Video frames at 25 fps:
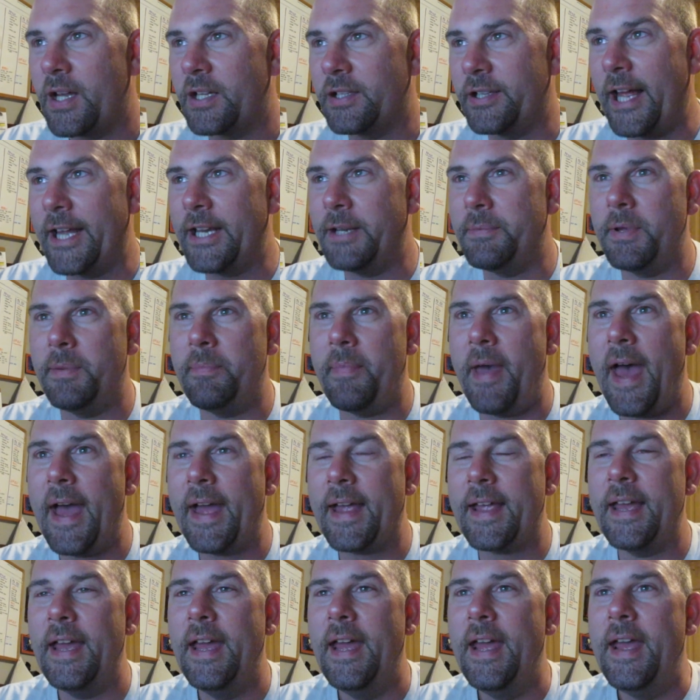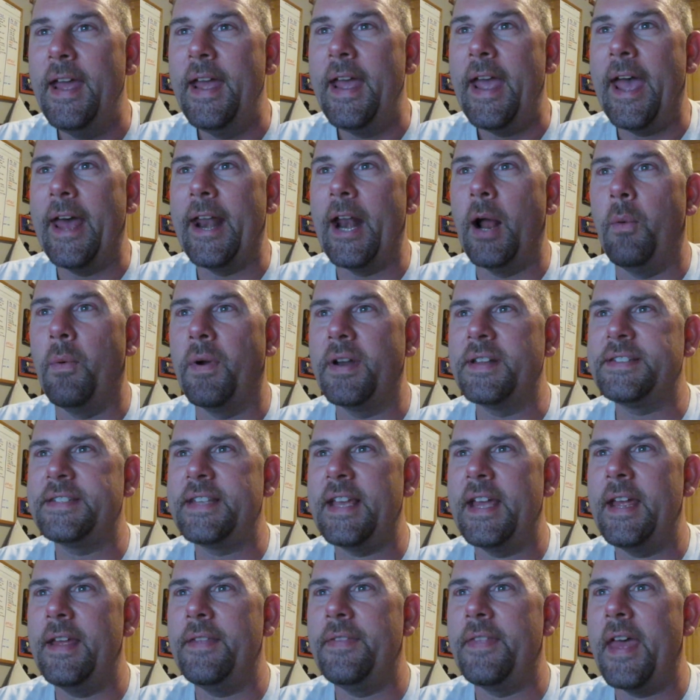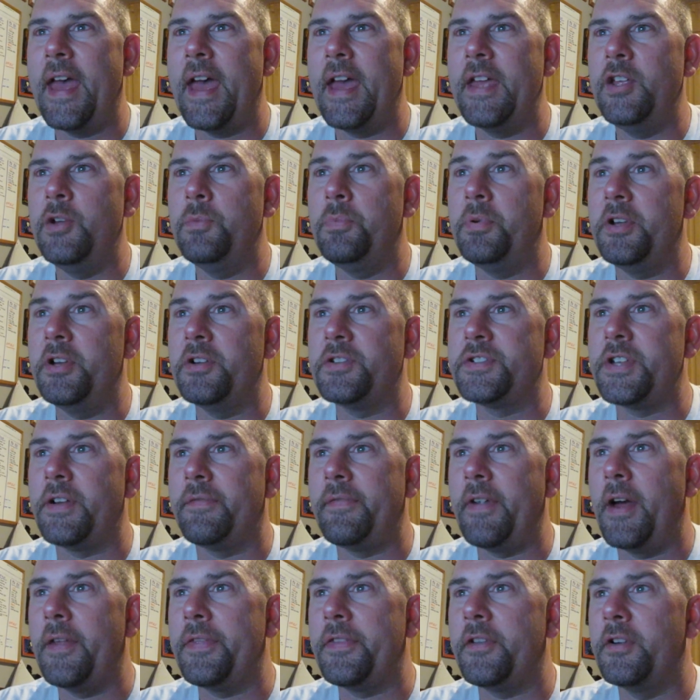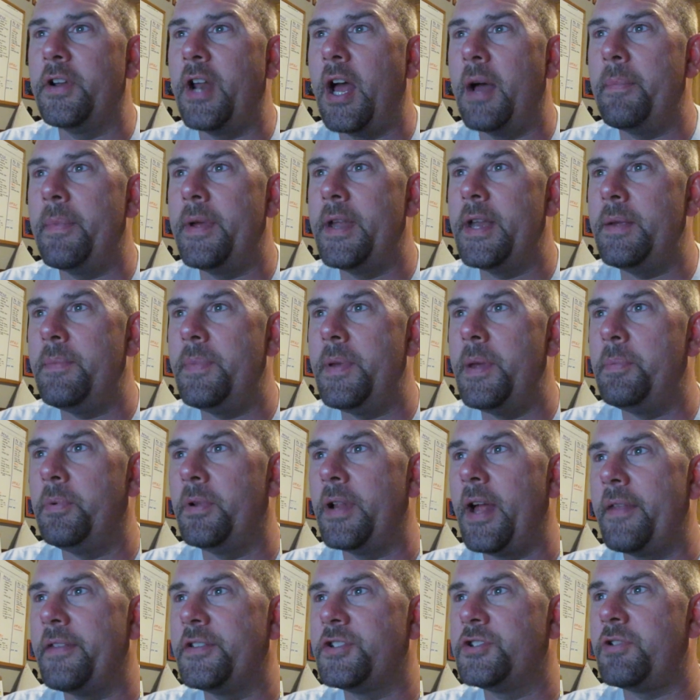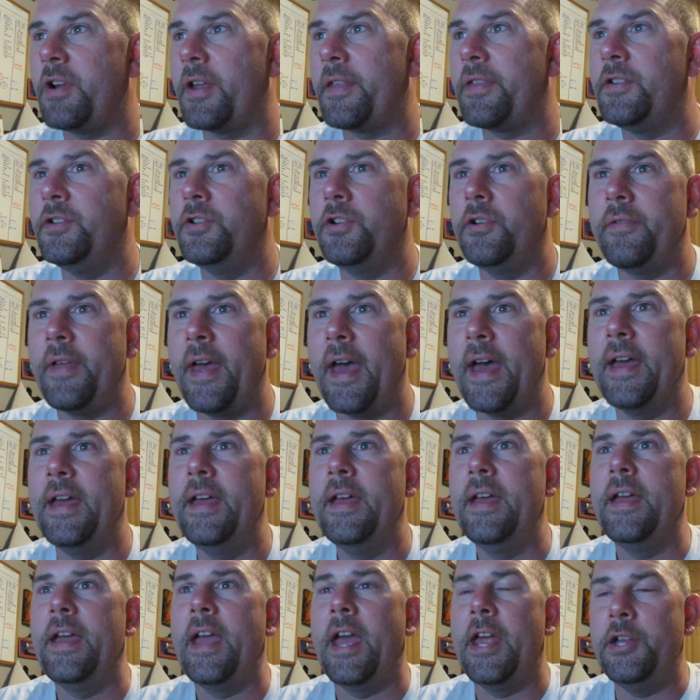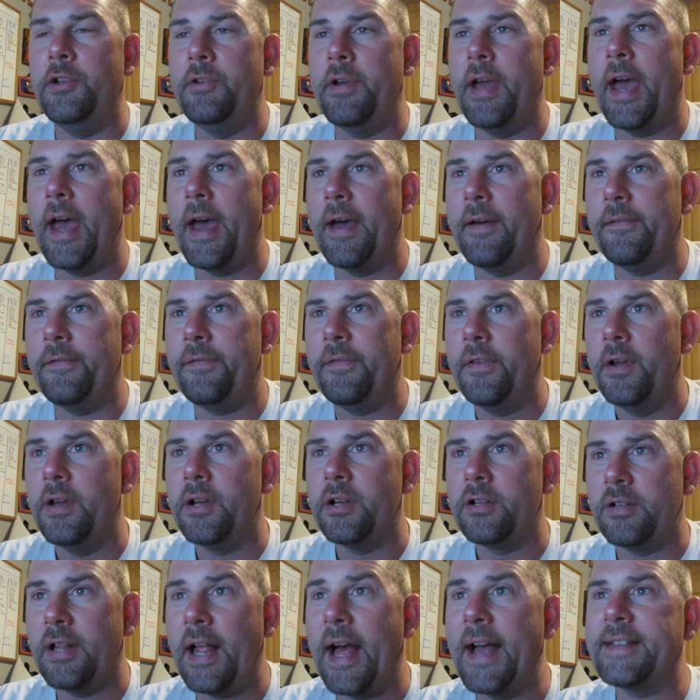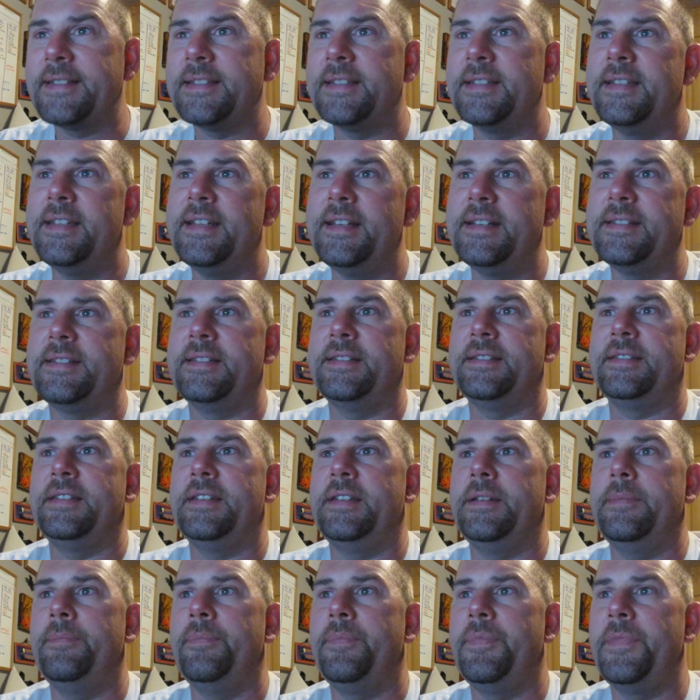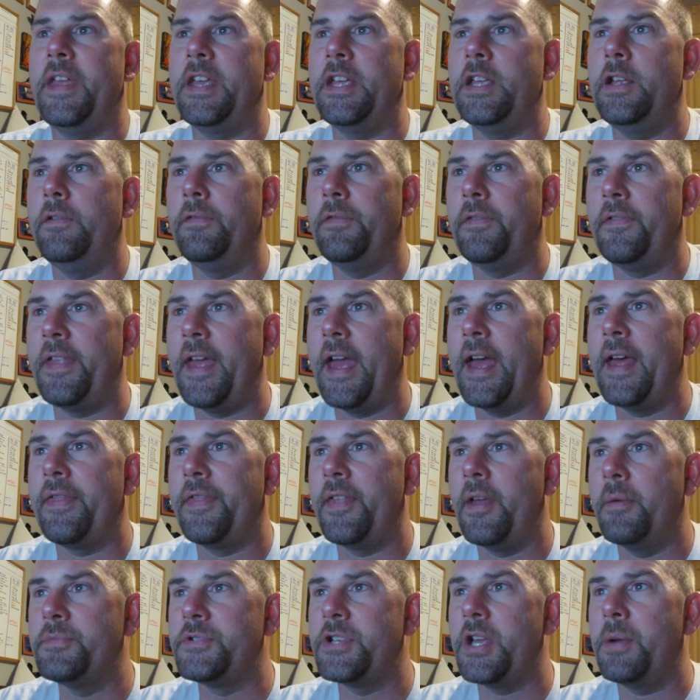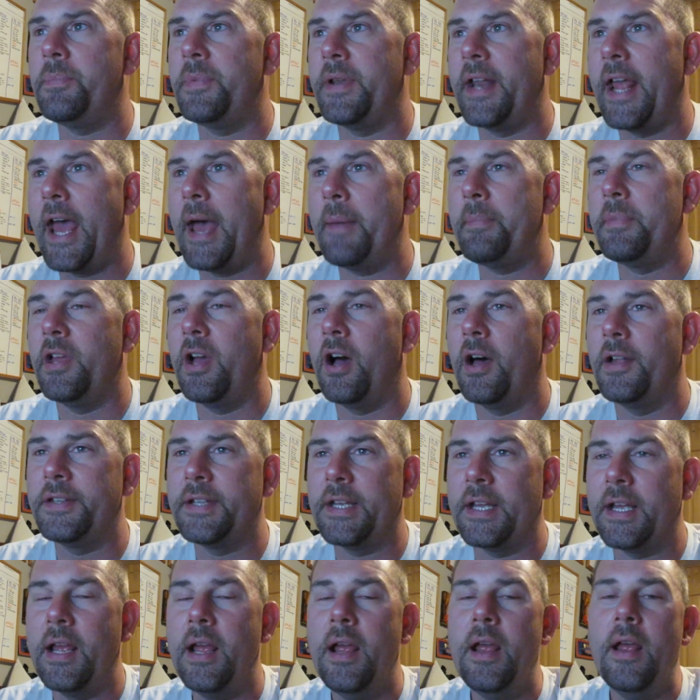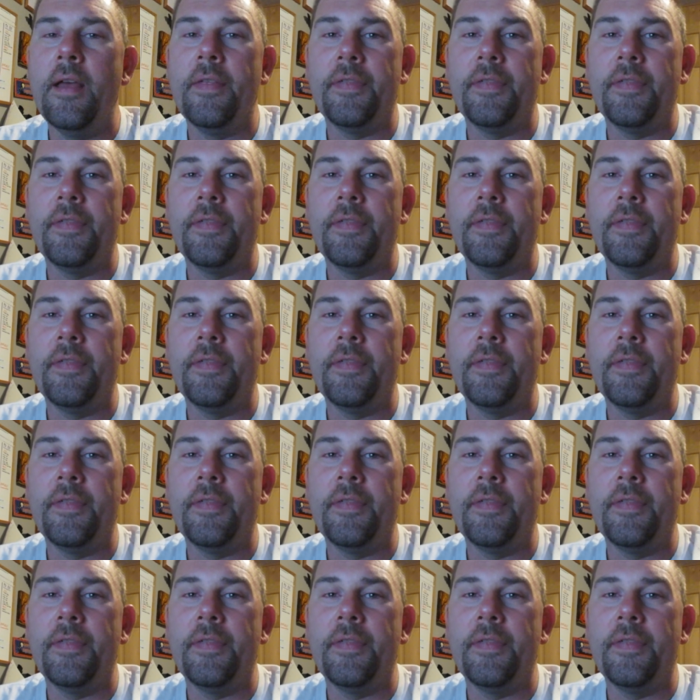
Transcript: Glad to be back, and I want to say that you put yourself out there. Not many people have the strength to do that, and you have class and decency. Thank you for that. Thumbs up and happy haunting.